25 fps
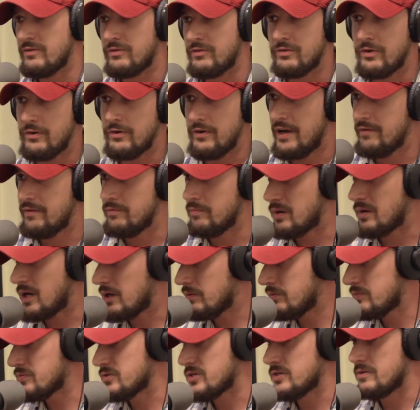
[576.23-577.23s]
if you're having
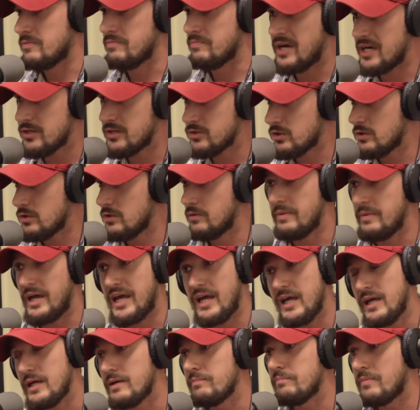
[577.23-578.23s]
problems in the bedroom,
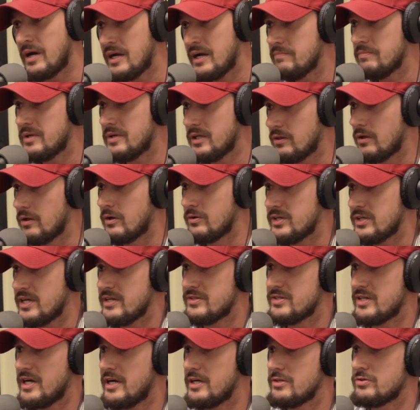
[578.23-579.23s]
hey, it might be low
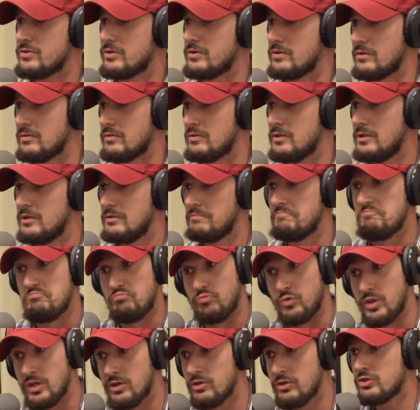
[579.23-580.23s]
testosterone.
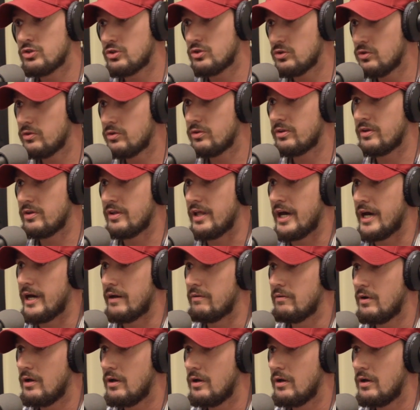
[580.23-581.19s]
There's truth to that.